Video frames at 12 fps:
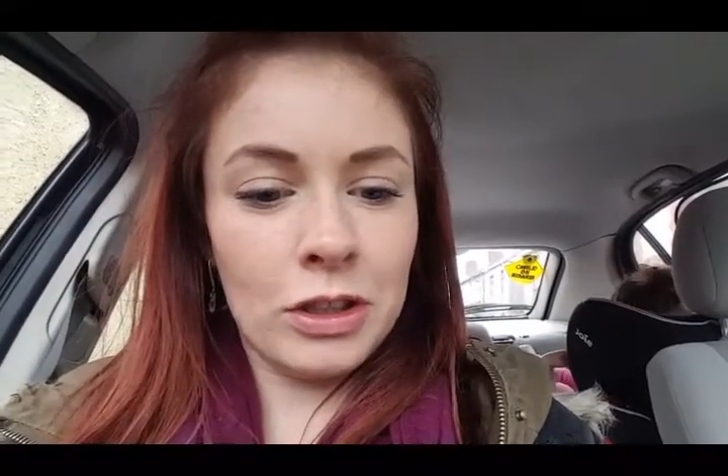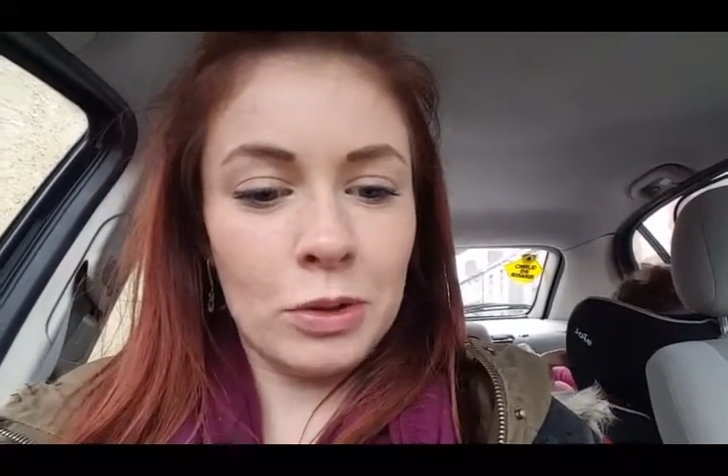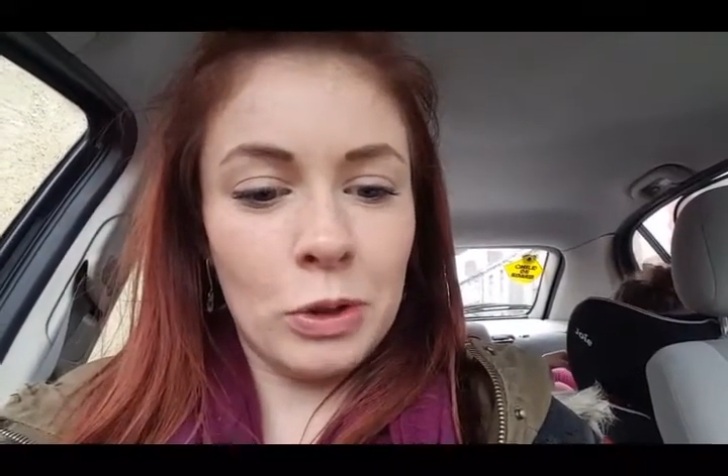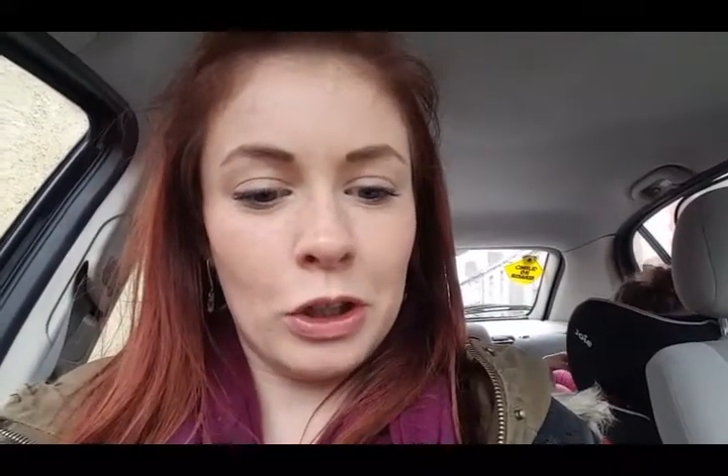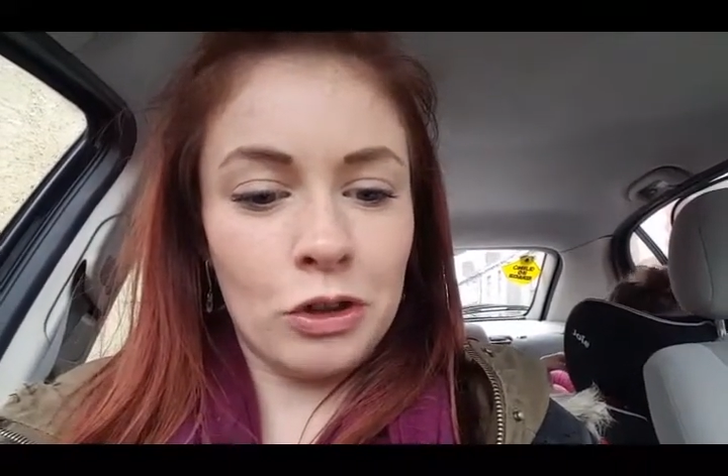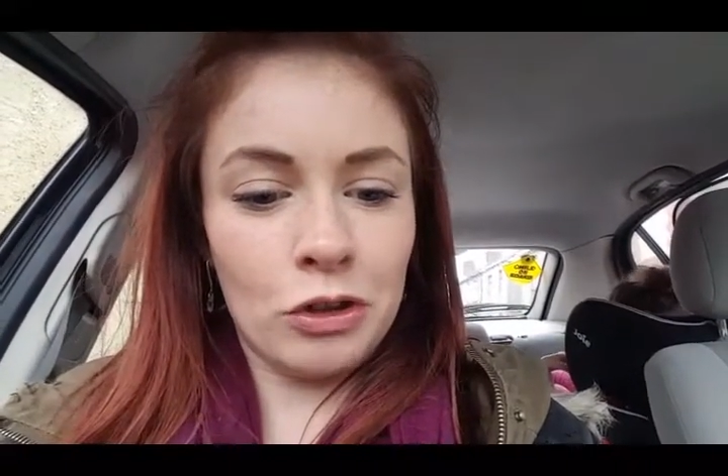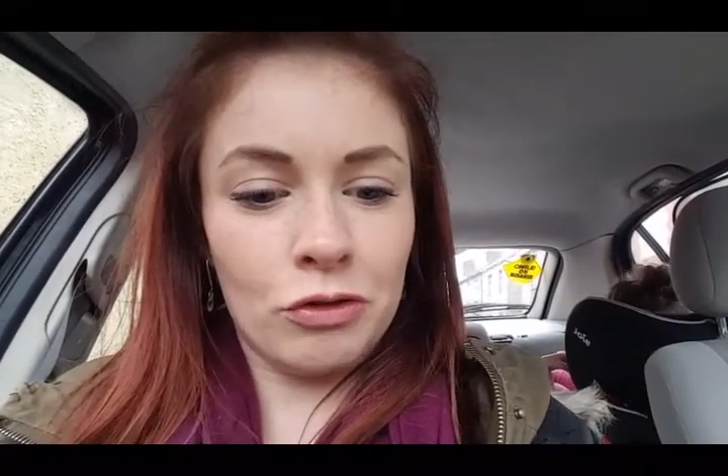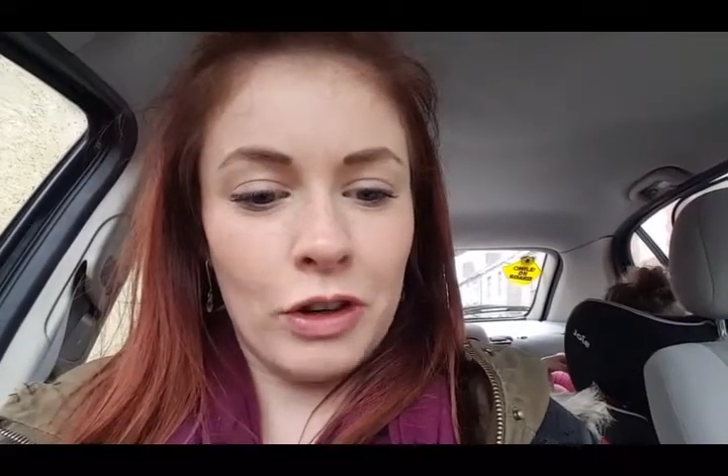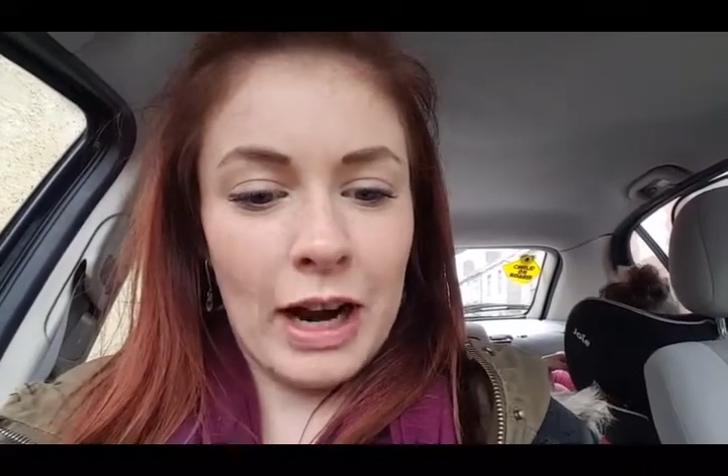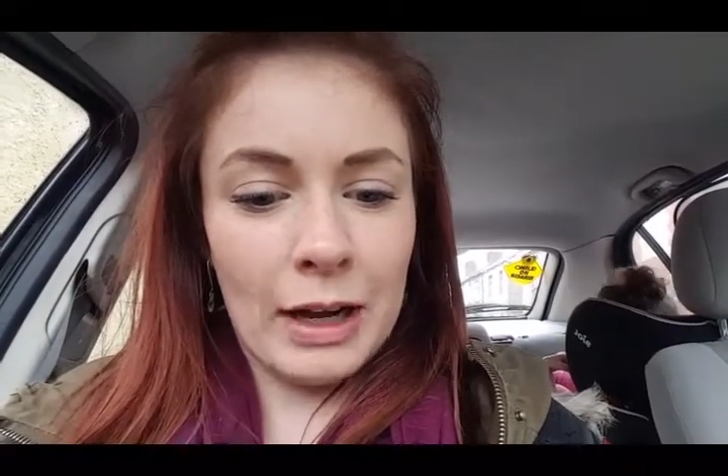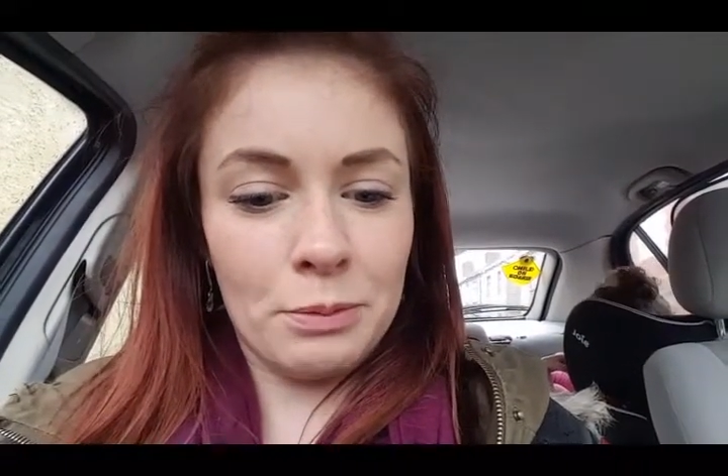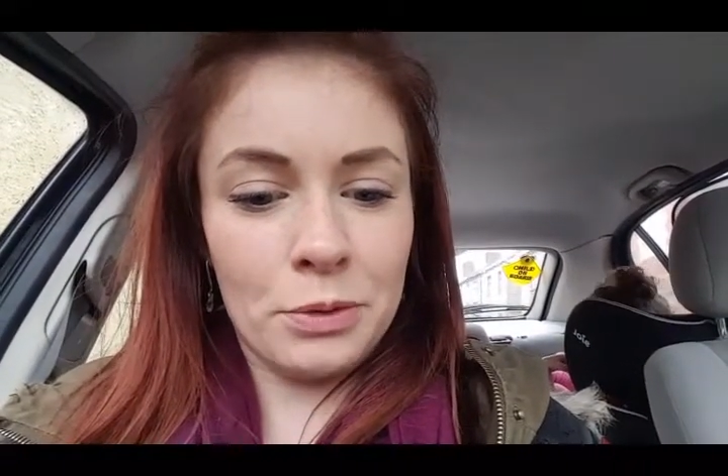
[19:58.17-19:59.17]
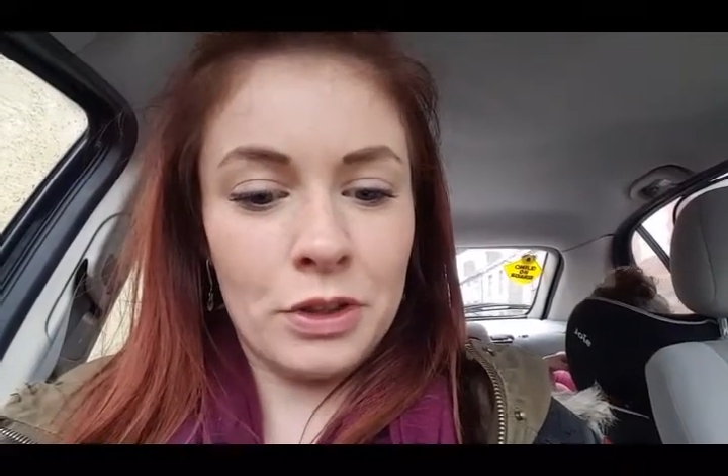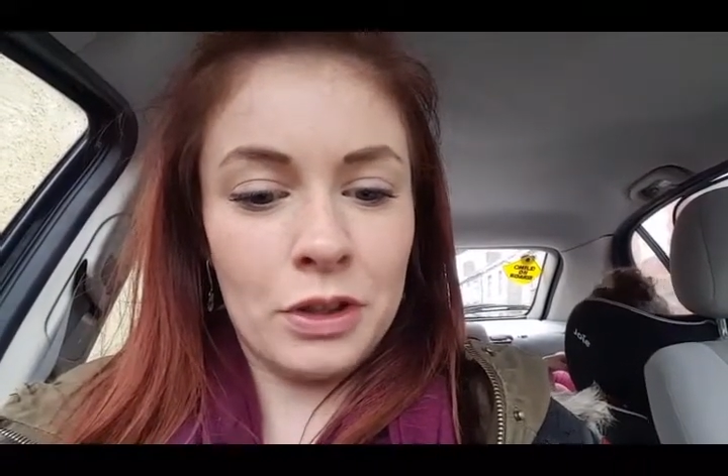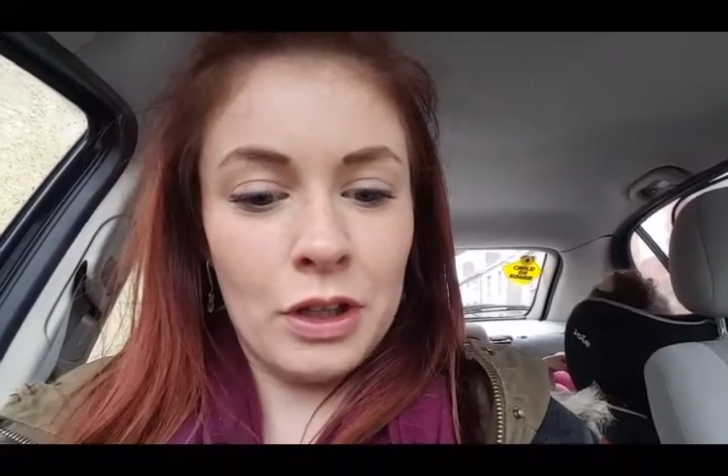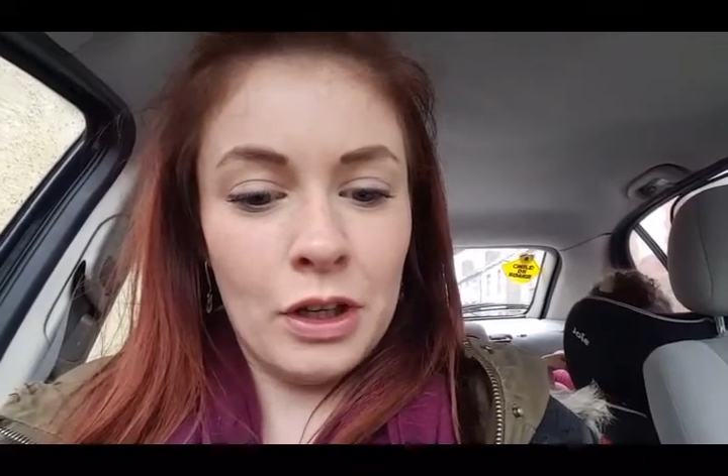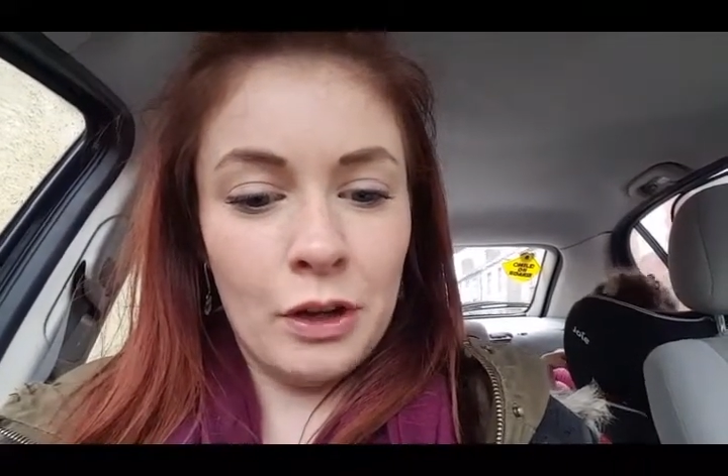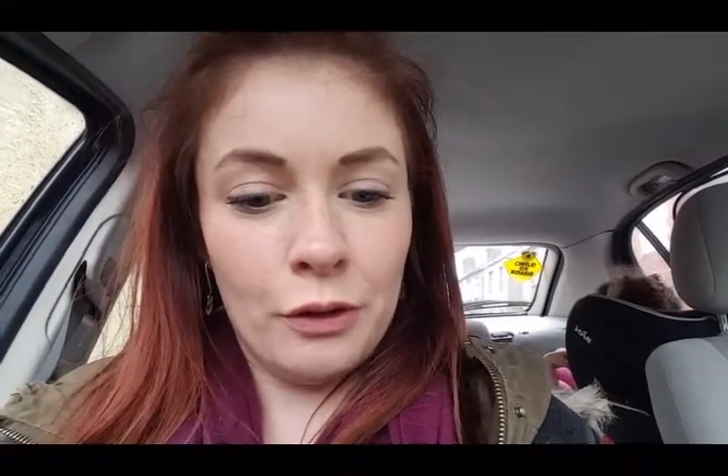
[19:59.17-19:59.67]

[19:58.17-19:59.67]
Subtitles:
sweet corn wraps,